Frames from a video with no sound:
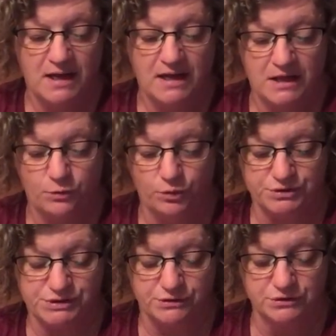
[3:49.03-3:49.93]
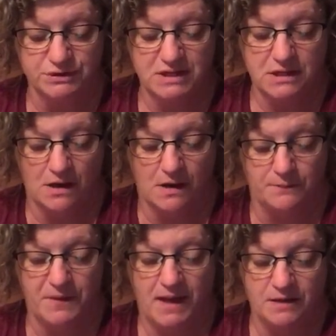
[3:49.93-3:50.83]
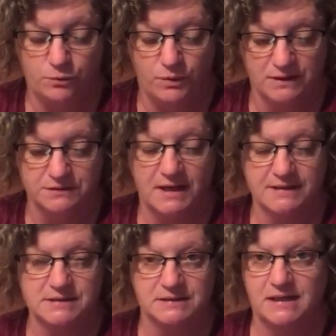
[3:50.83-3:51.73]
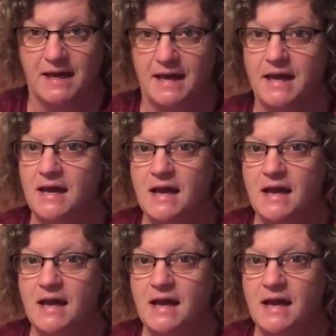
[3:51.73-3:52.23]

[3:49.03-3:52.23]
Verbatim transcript: It will certainly come and will not delay.